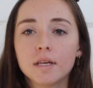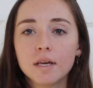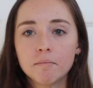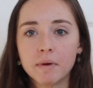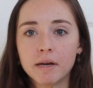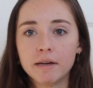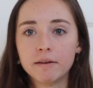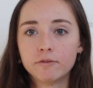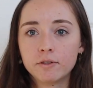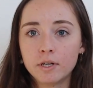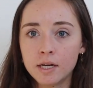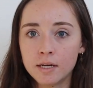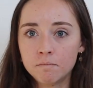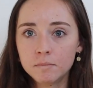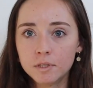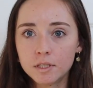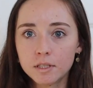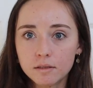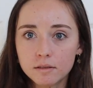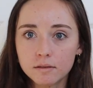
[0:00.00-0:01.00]
I
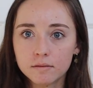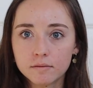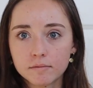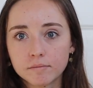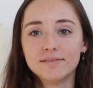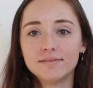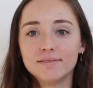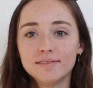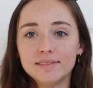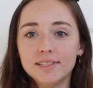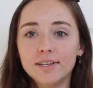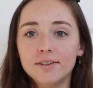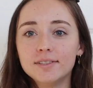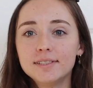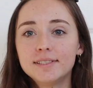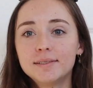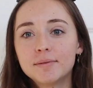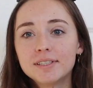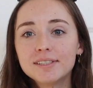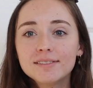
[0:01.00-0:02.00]
friend,
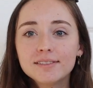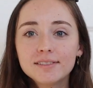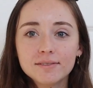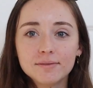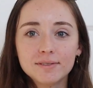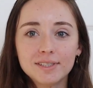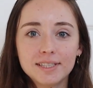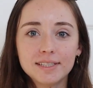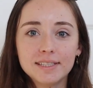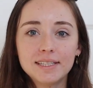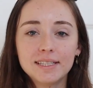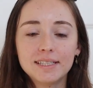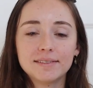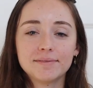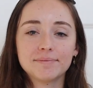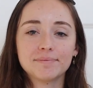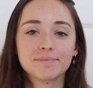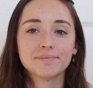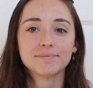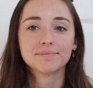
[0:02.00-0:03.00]
Lotus pose, we're good.
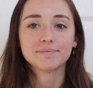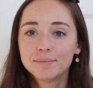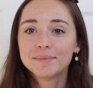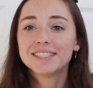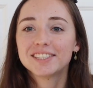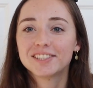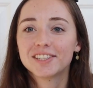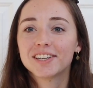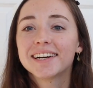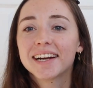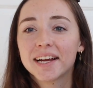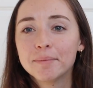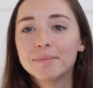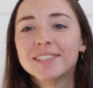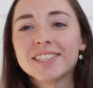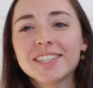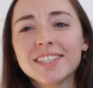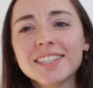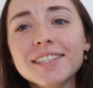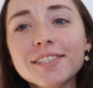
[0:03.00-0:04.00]
I'm gonna start, I'm
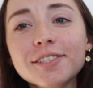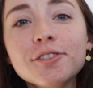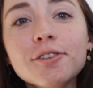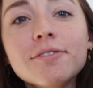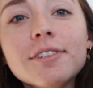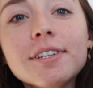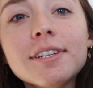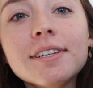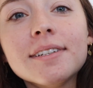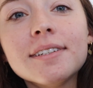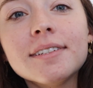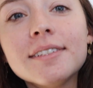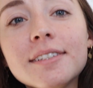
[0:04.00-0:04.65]
gonna start this over.